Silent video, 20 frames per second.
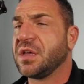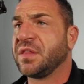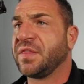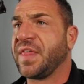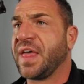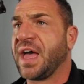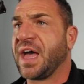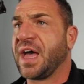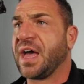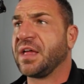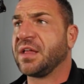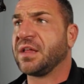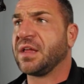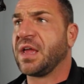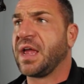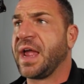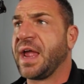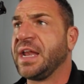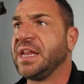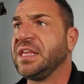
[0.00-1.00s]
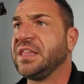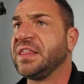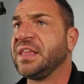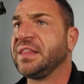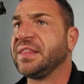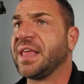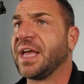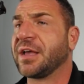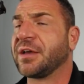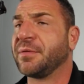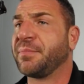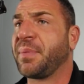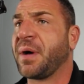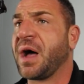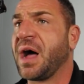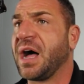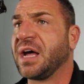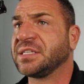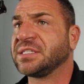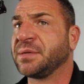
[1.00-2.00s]
that anything that could
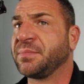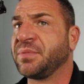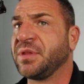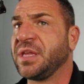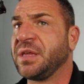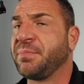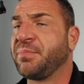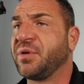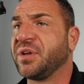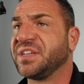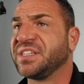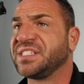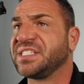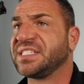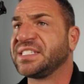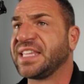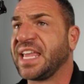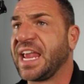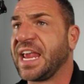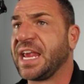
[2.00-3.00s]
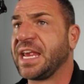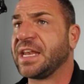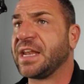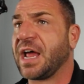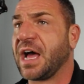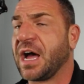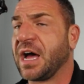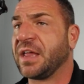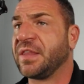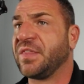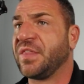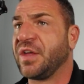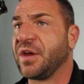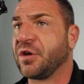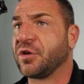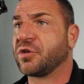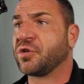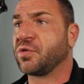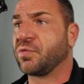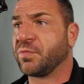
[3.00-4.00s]
possibly put a stain on
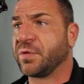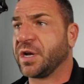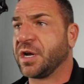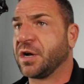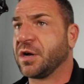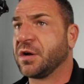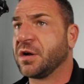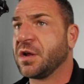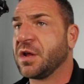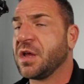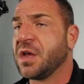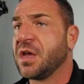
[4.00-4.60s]
their career,